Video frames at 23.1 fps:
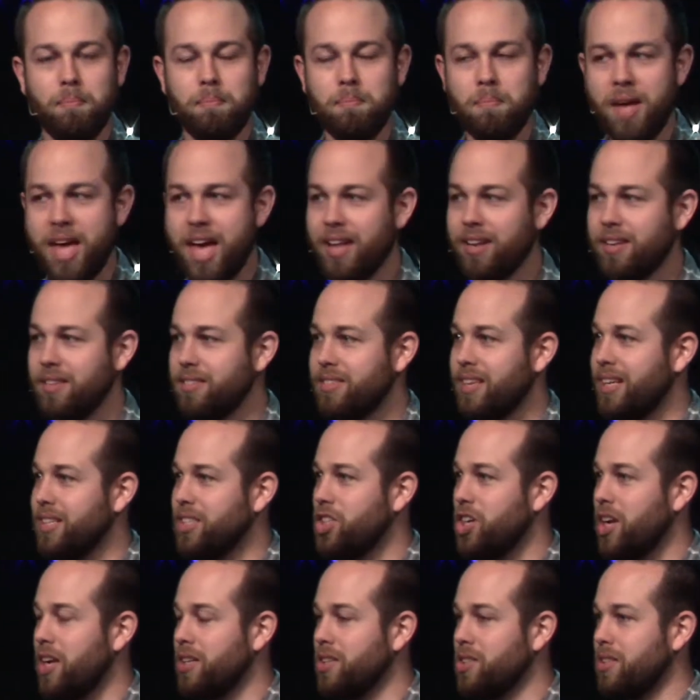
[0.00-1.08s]
Man, does
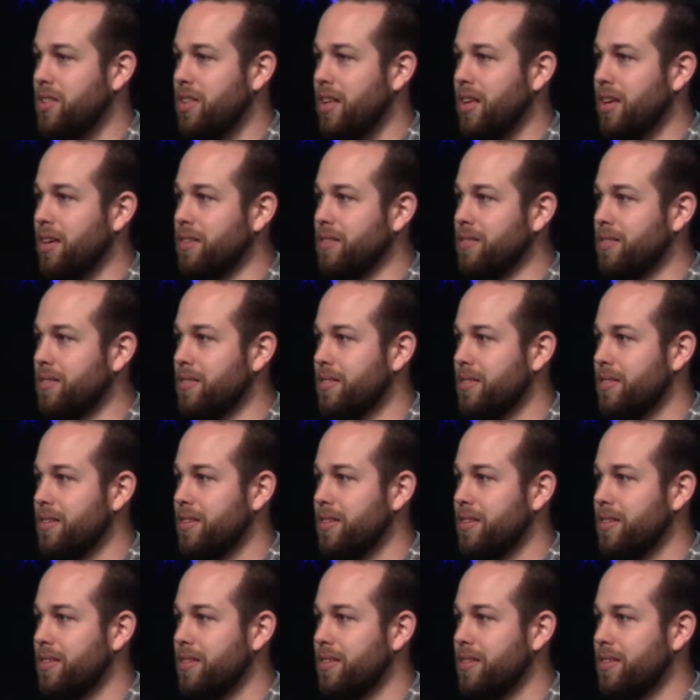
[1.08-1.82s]
that change things.